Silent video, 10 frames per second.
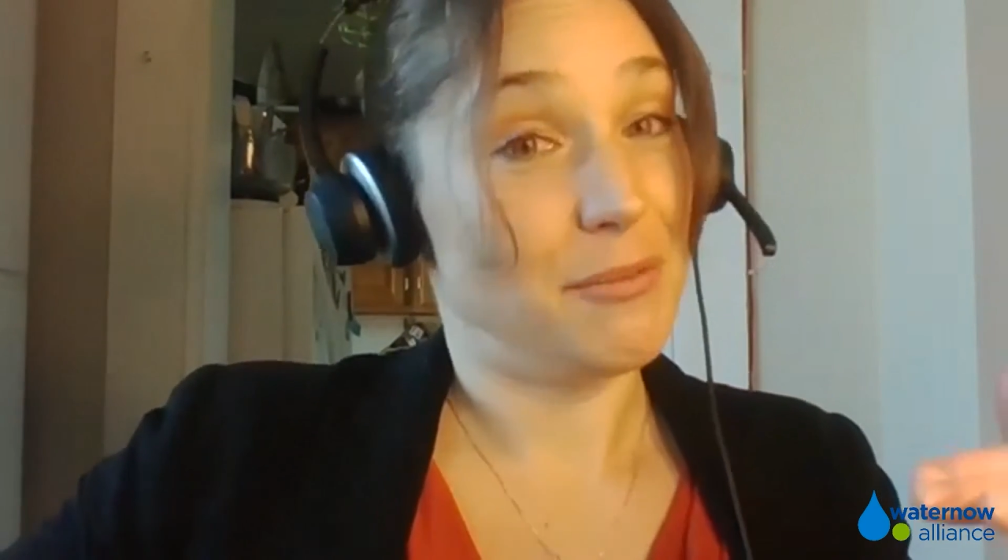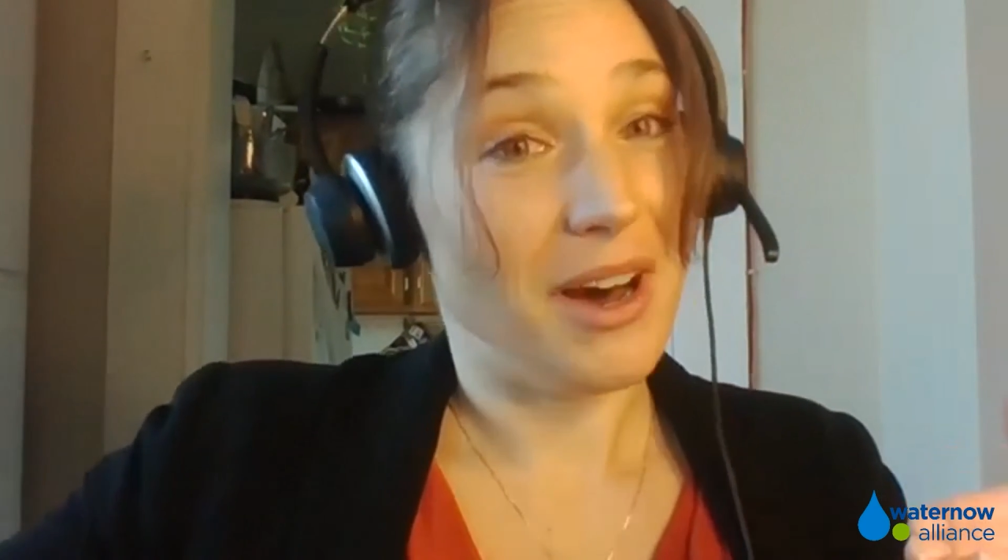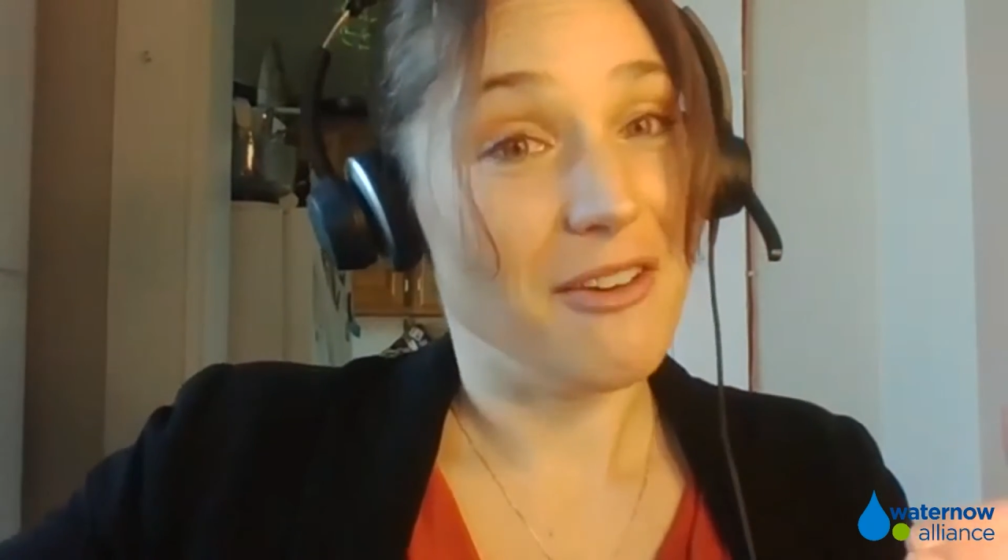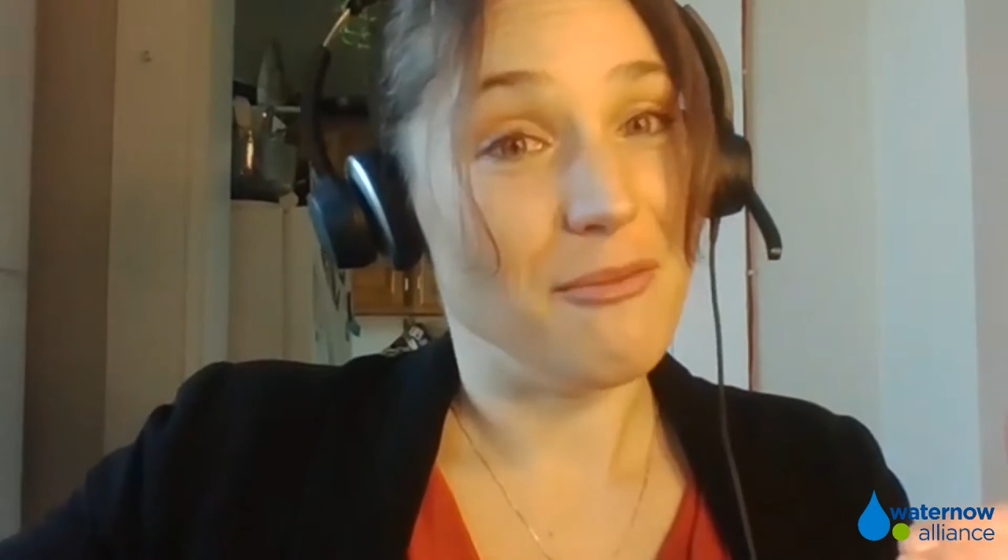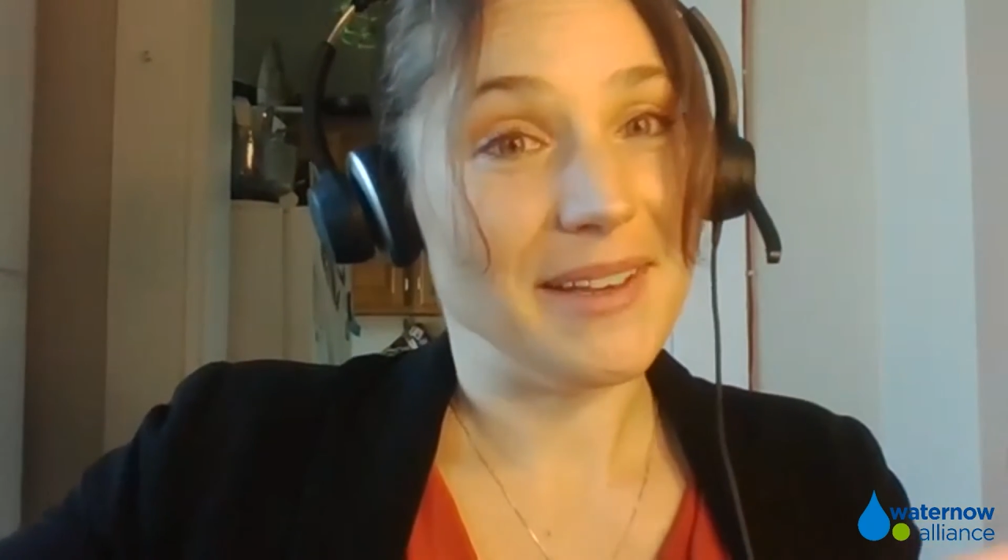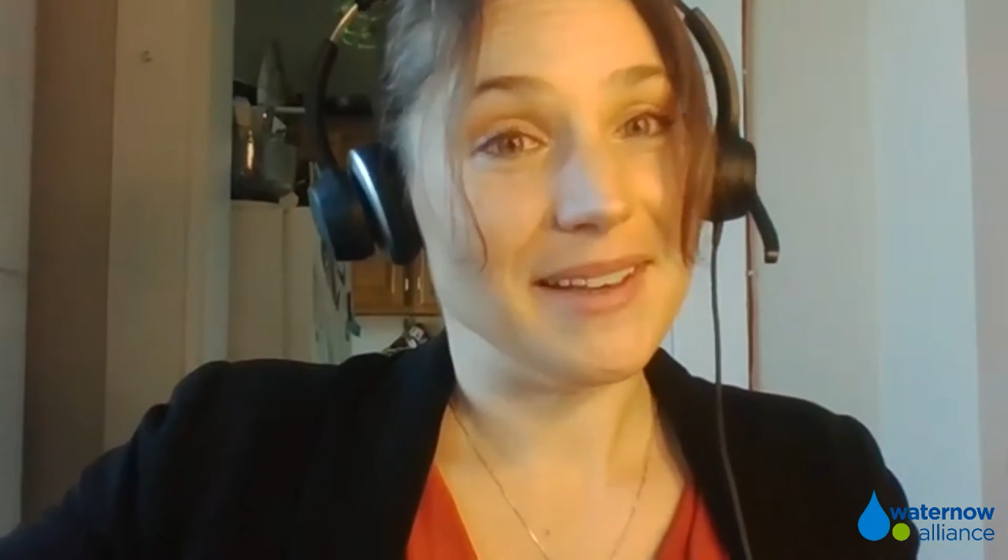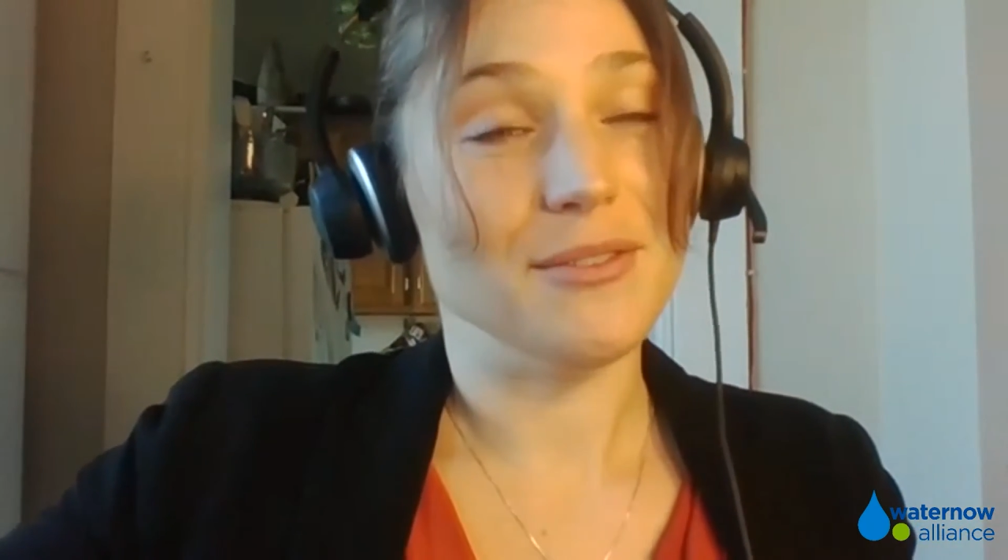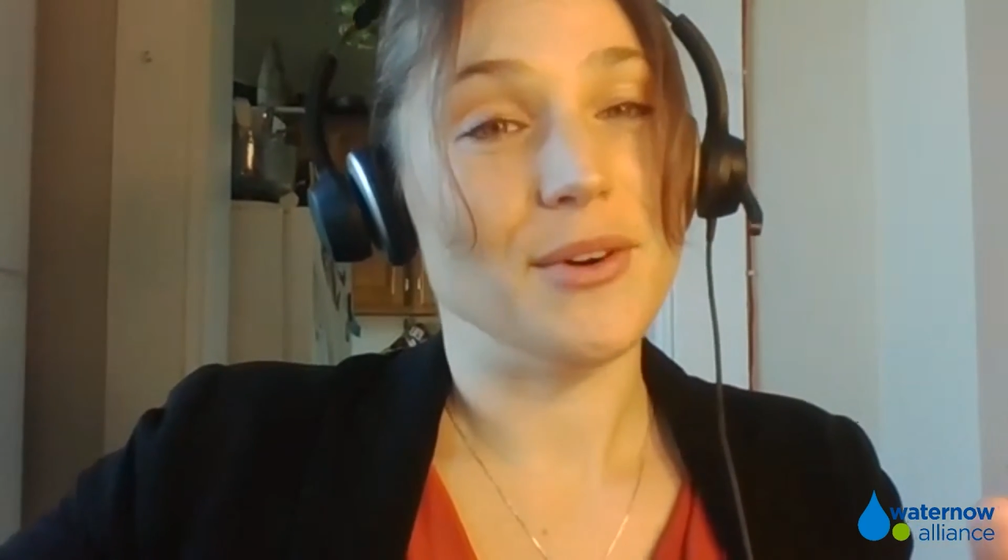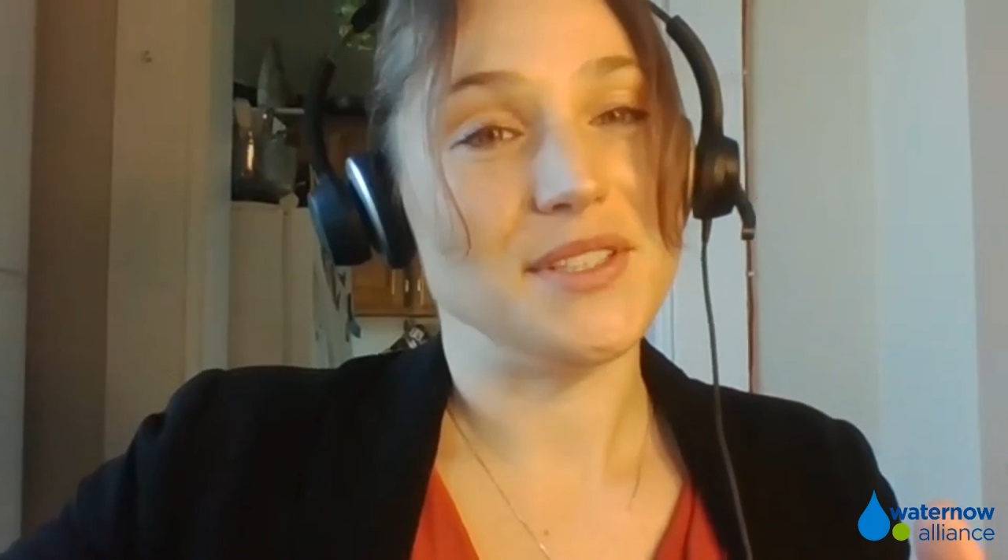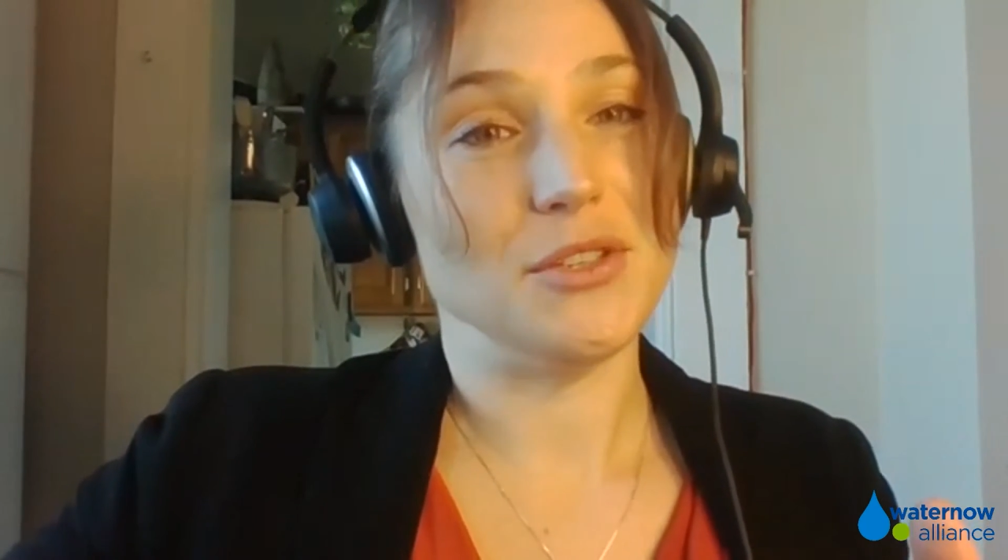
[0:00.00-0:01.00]
above me
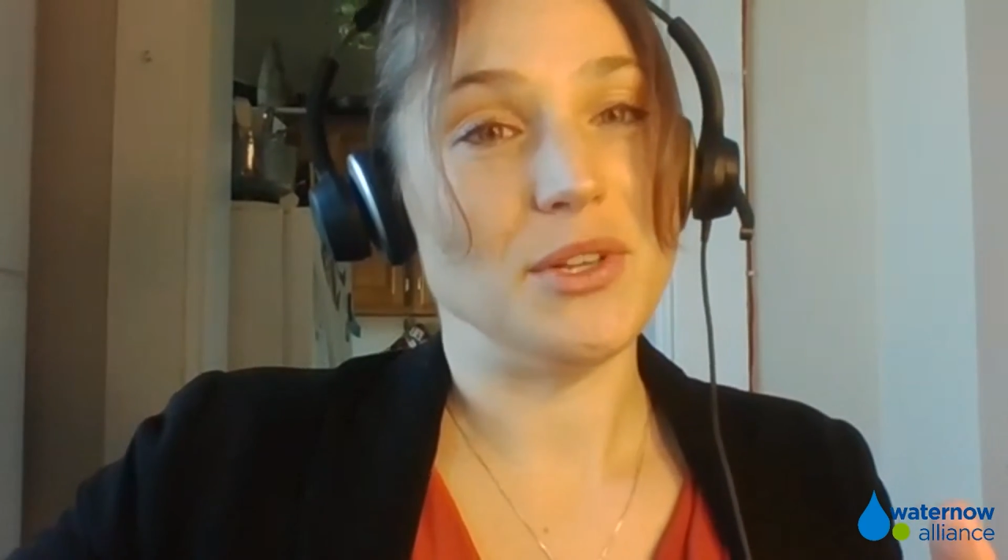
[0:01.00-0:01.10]
wasn't